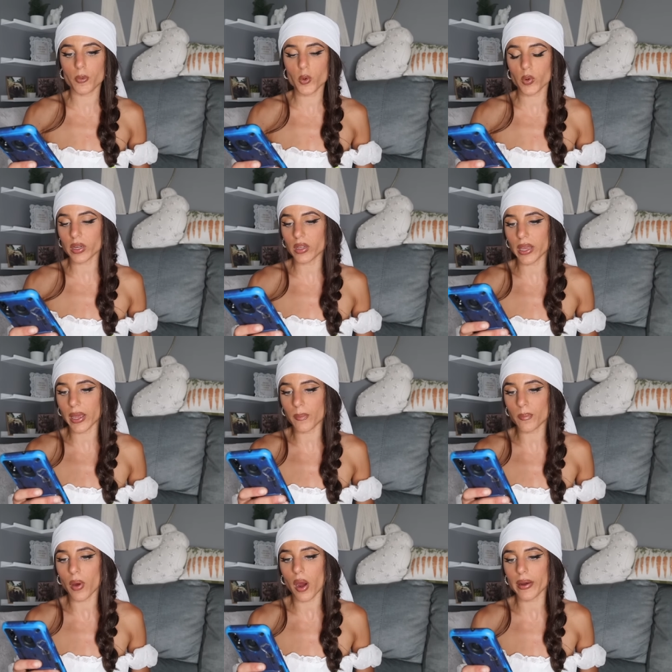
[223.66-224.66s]
Grill
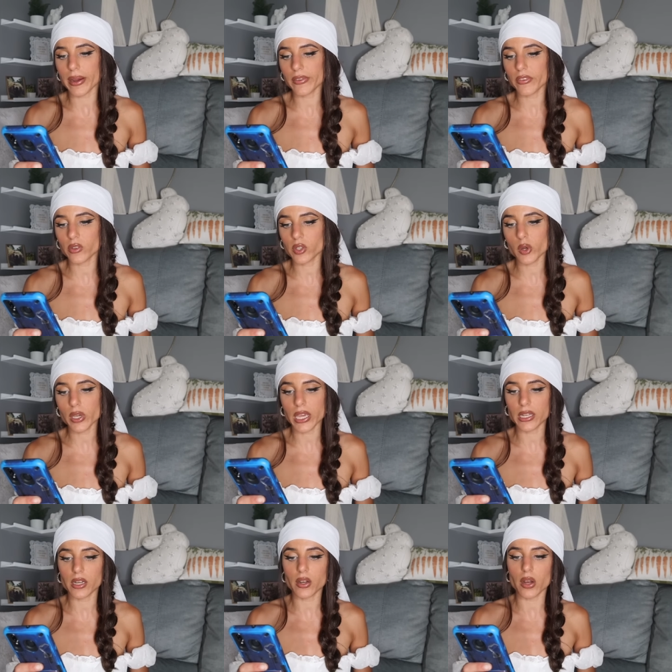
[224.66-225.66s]
and Bar is
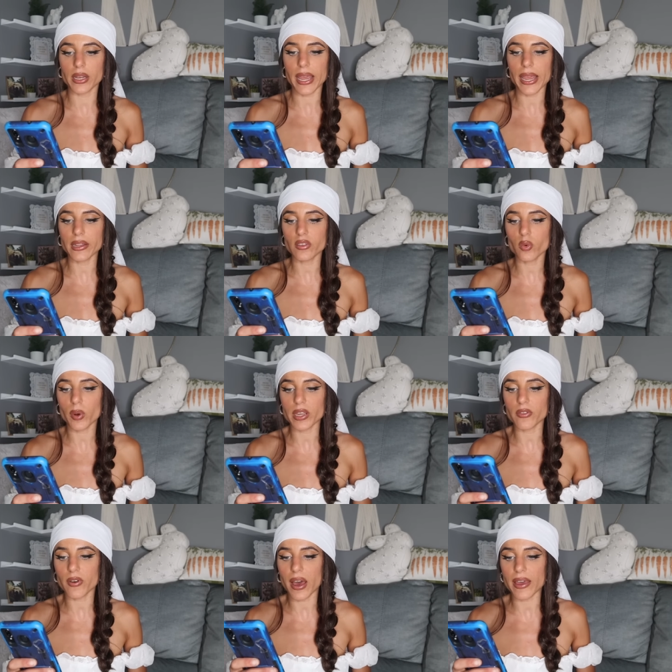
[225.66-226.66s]
located on
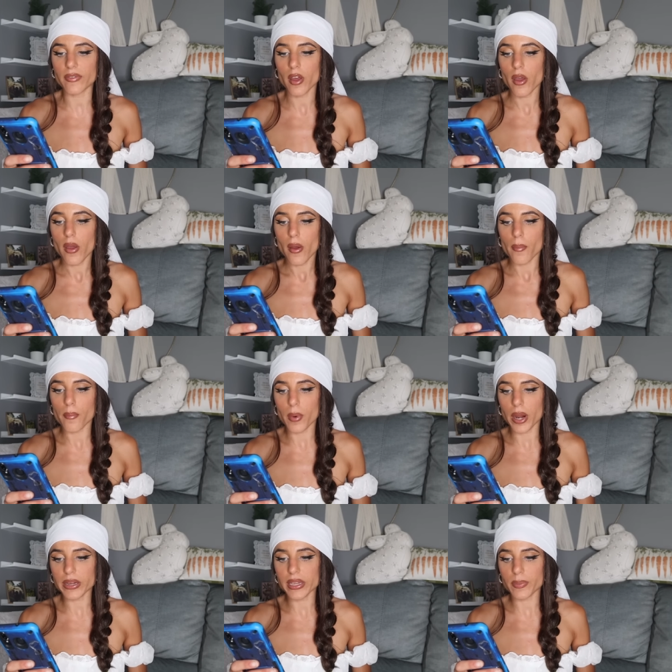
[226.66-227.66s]
825
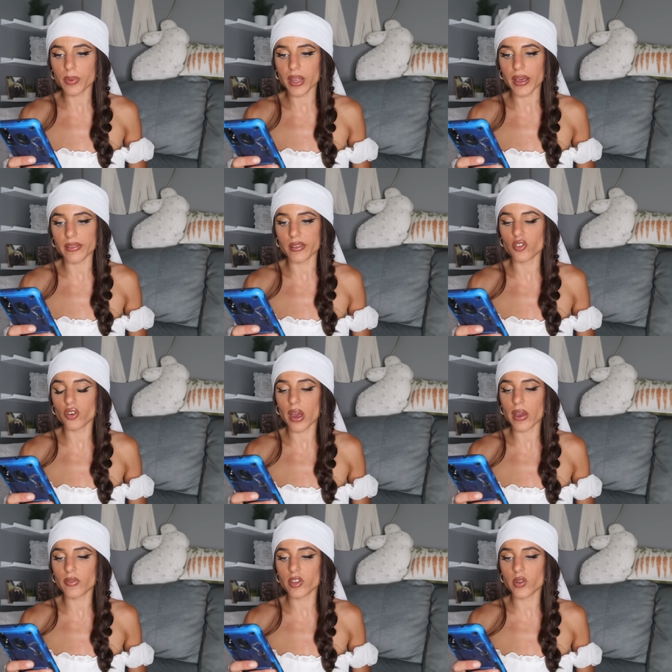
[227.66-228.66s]
Market Plaza
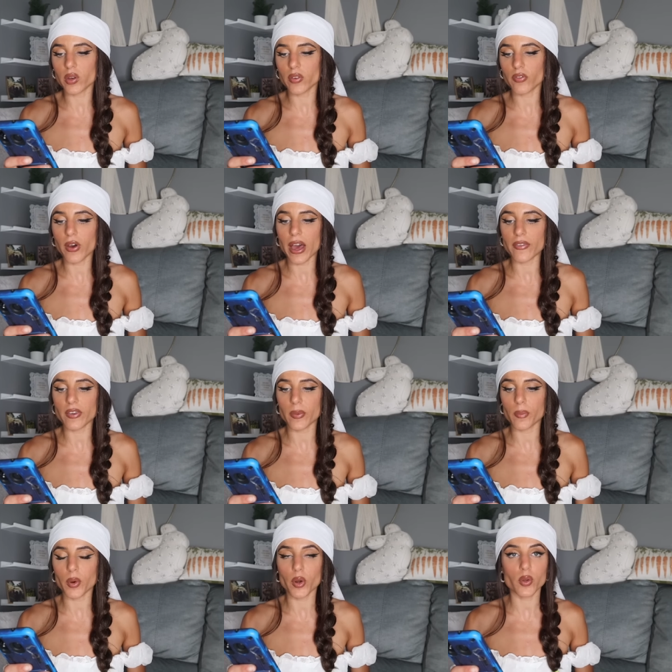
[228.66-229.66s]
Drive, Unit 5
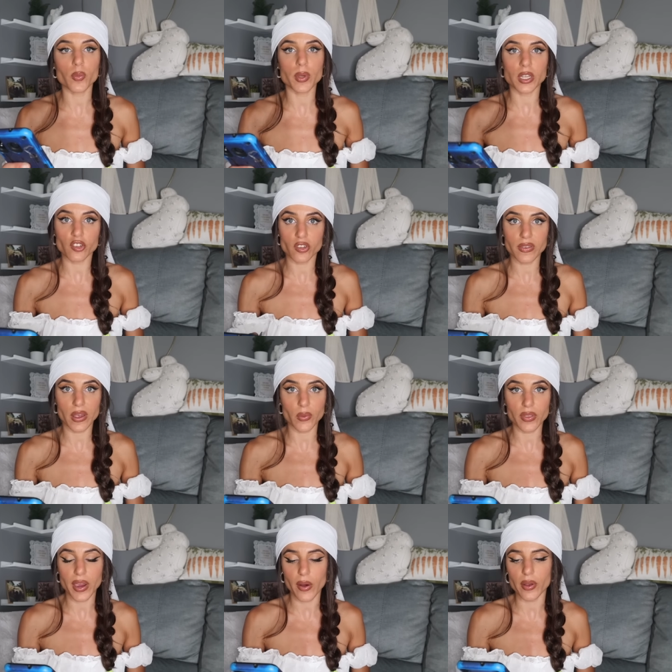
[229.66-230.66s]
in Myrtle Beach,
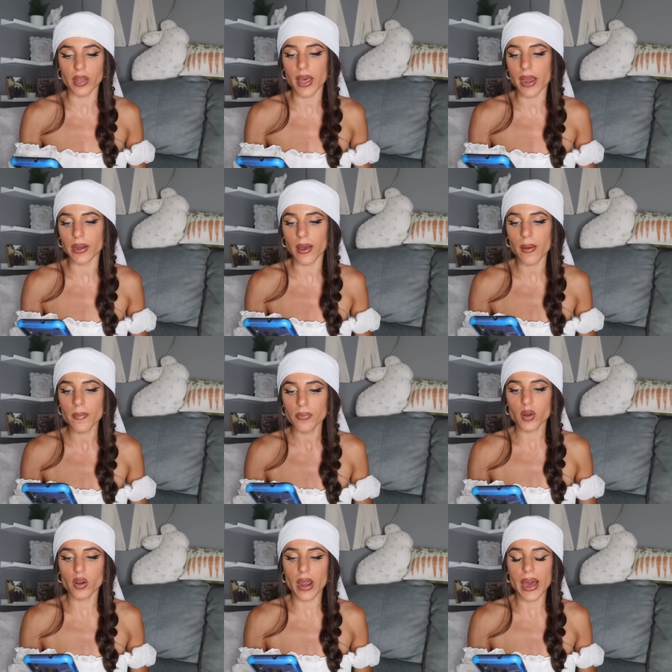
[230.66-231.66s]
South Carolina.
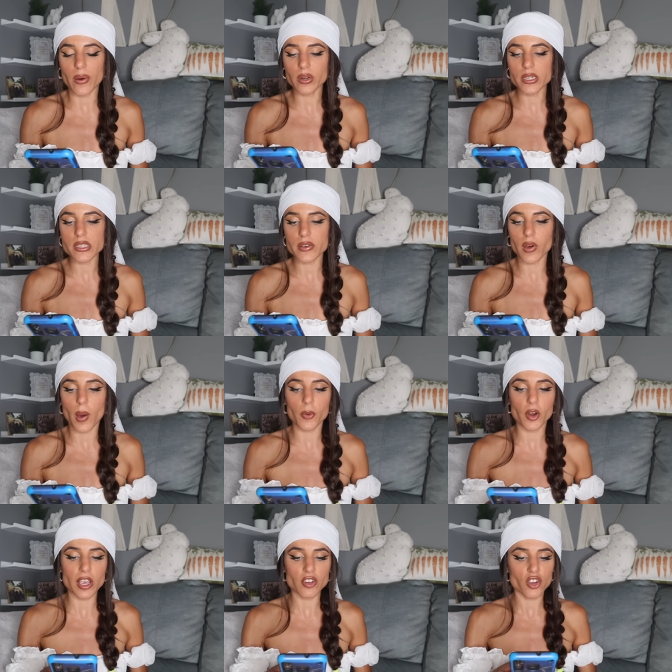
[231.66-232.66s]
Their hours of
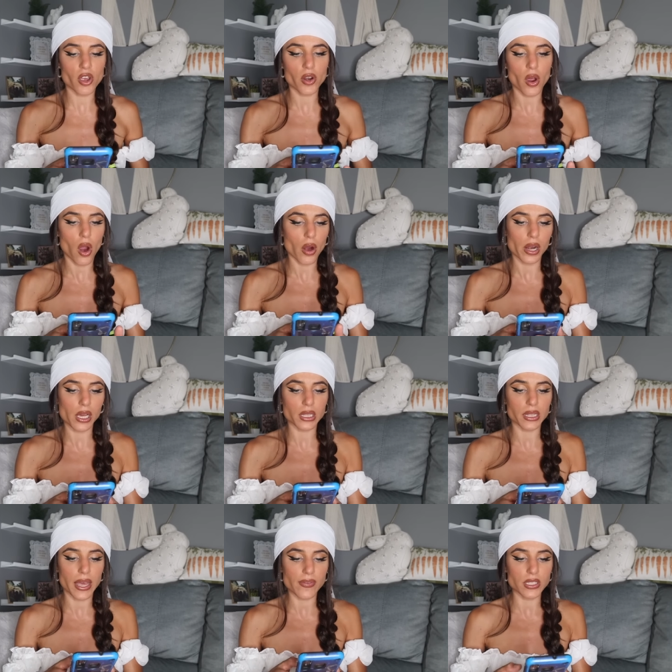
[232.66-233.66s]
operation are
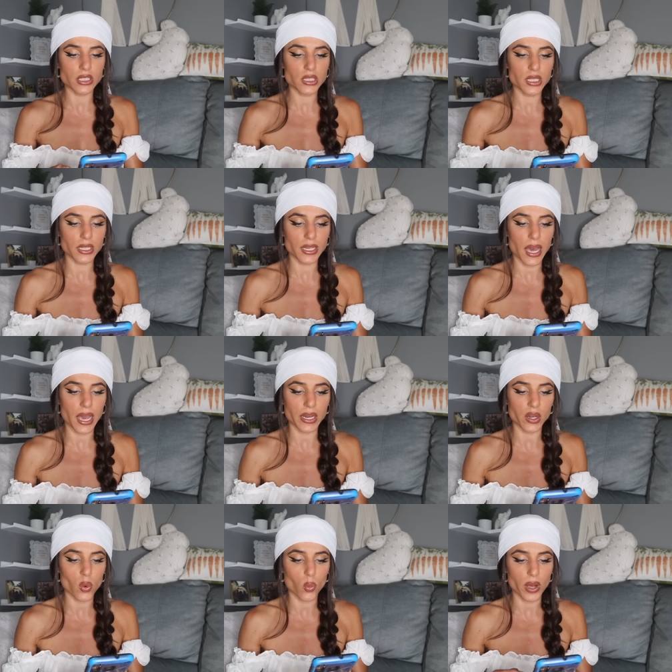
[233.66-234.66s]
11 to
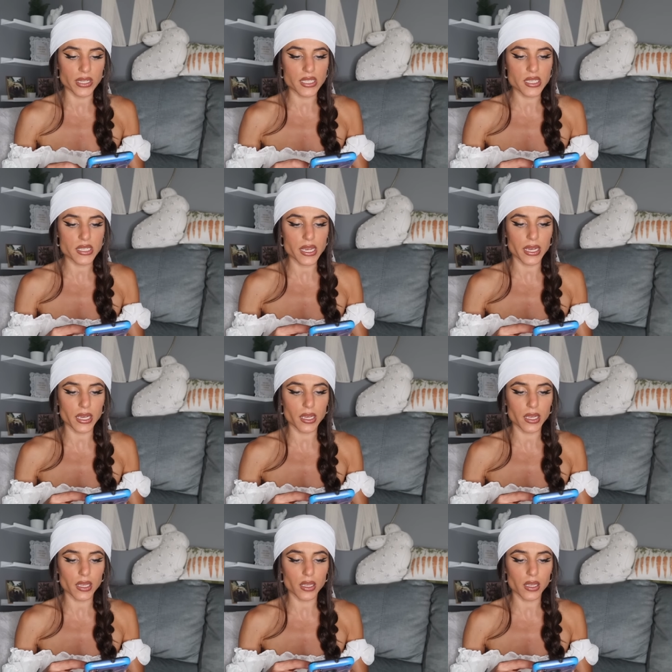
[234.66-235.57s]
9 Wednesday